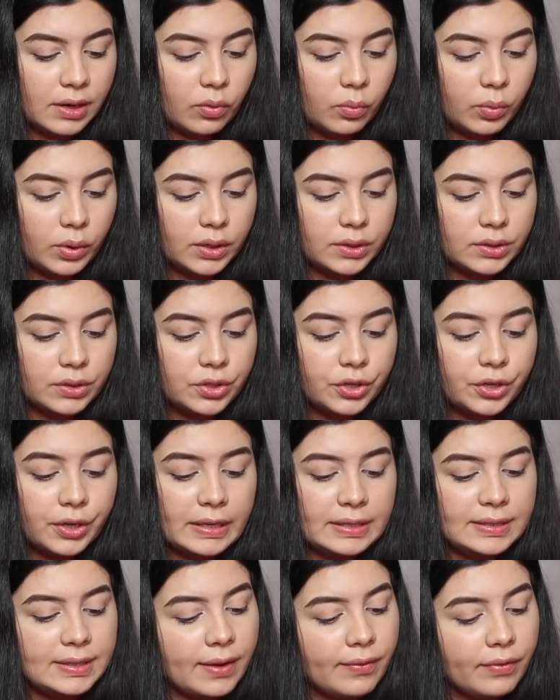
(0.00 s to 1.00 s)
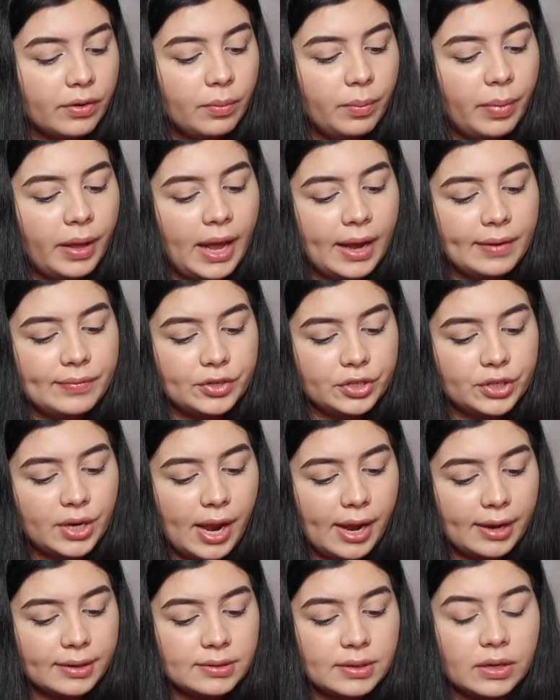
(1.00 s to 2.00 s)
It was 37, but after
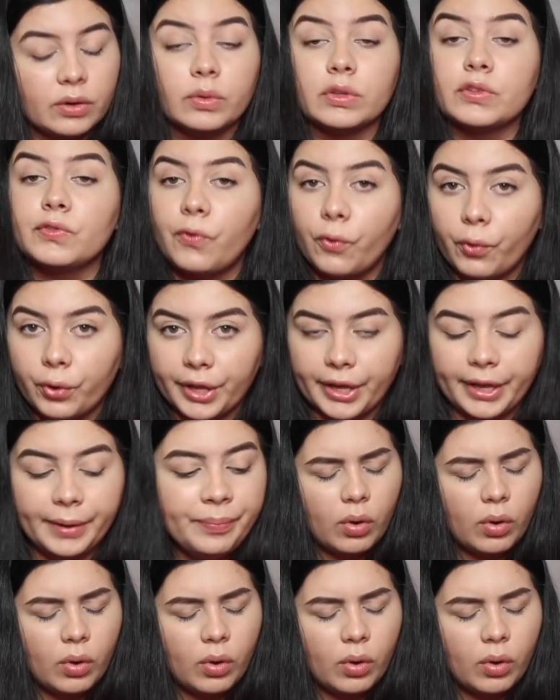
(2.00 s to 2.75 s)
tax, it was 40.